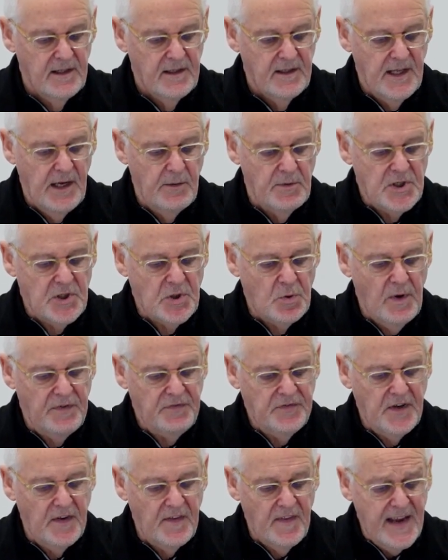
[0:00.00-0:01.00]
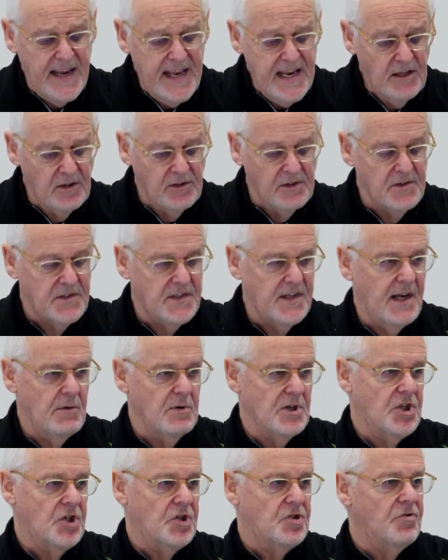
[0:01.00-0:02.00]
They were swifter than eagles, they
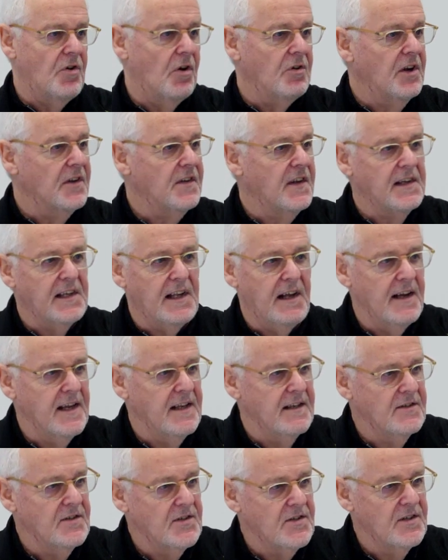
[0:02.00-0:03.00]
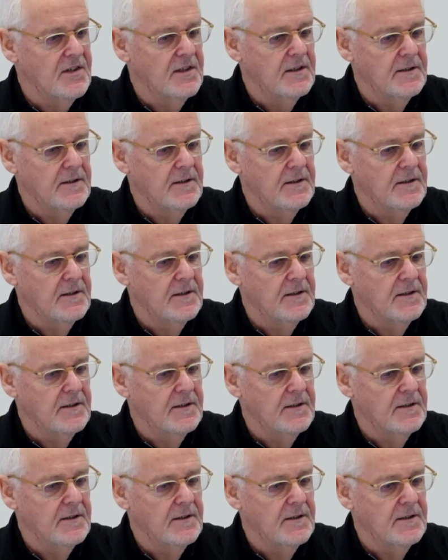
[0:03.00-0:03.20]
were stronger than lions.